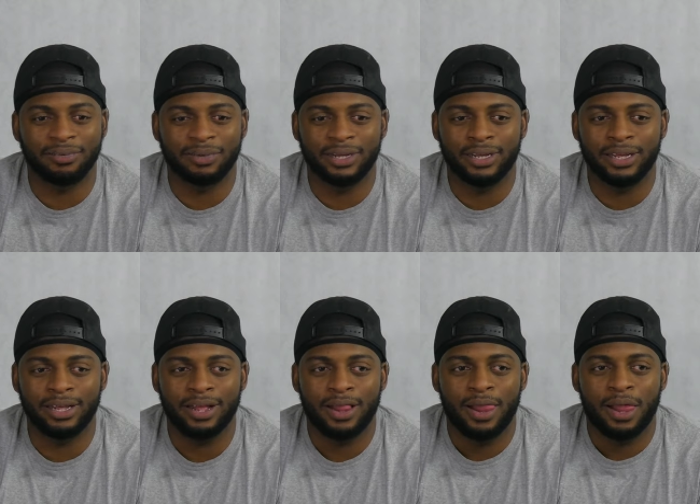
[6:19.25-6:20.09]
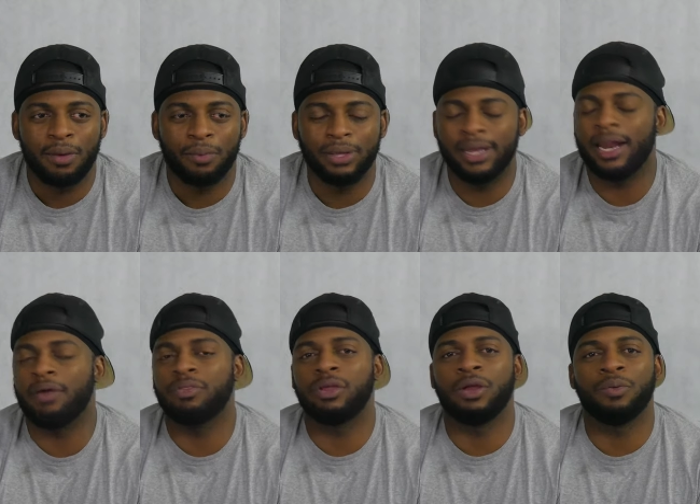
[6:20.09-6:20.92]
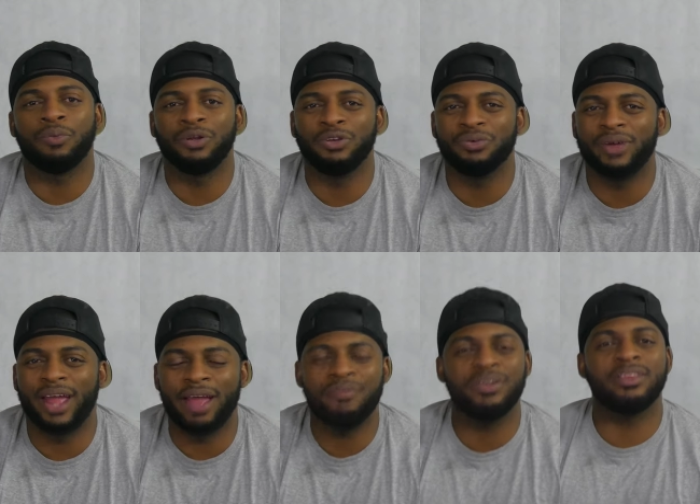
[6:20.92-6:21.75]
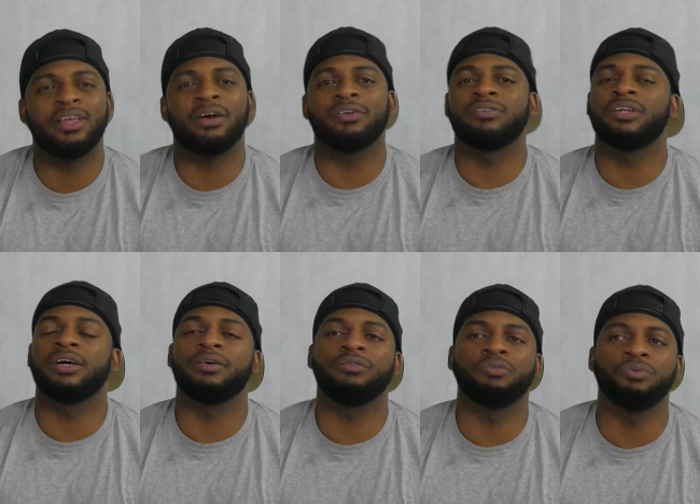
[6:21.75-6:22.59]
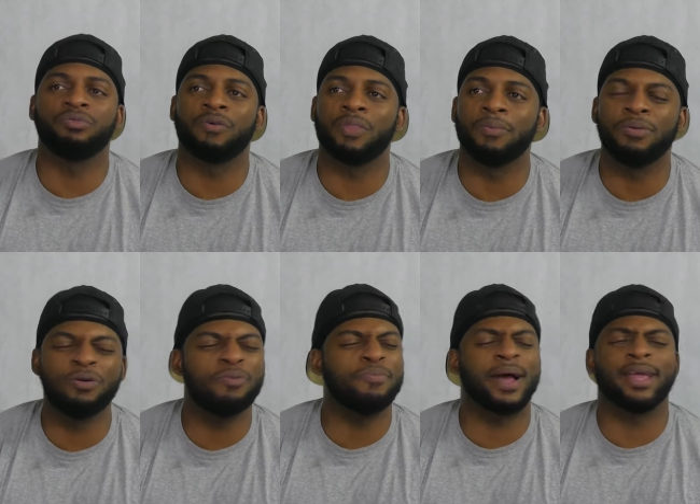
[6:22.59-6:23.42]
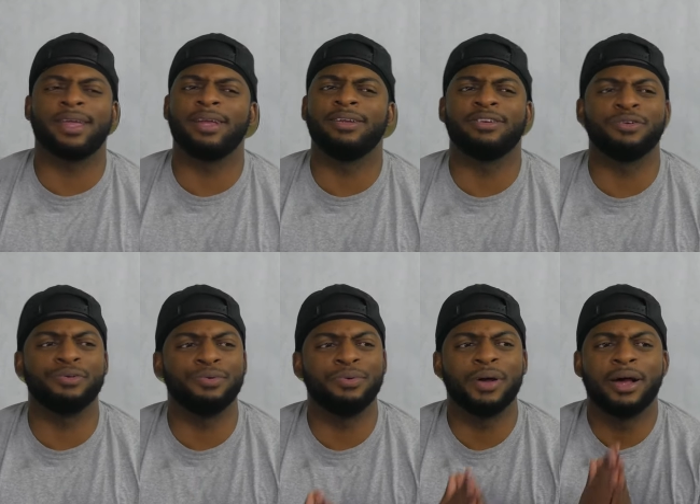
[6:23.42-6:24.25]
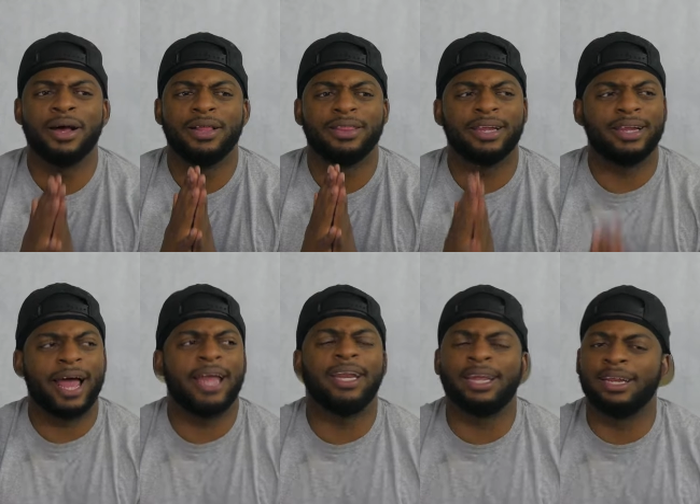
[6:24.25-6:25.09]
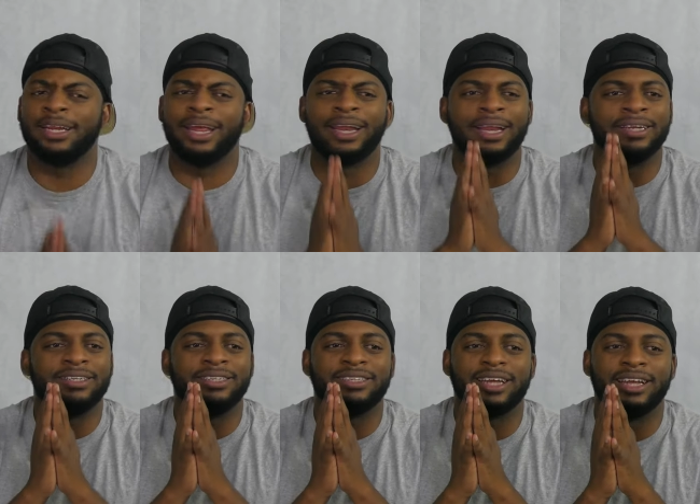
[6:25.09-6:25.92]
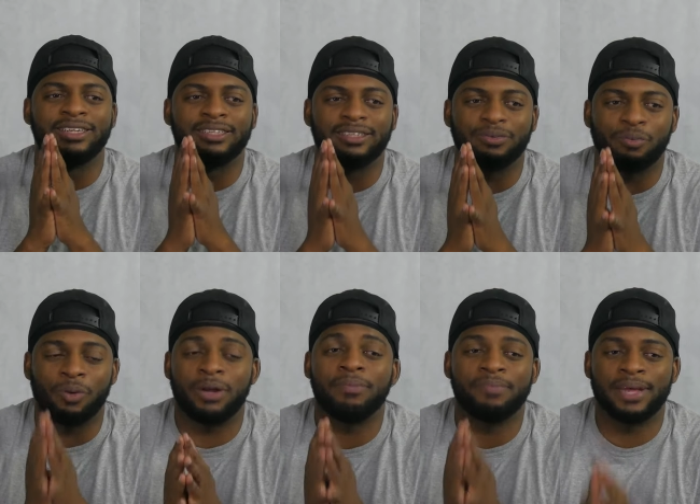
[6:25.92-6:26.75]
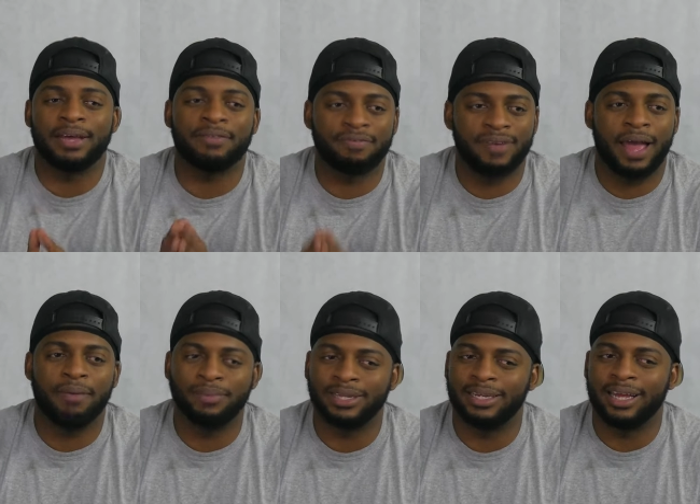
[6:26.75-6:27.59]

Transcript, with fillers: We we get out there and we do everything ourselves, from the boom mic to the lighting, and it's just it's one big family.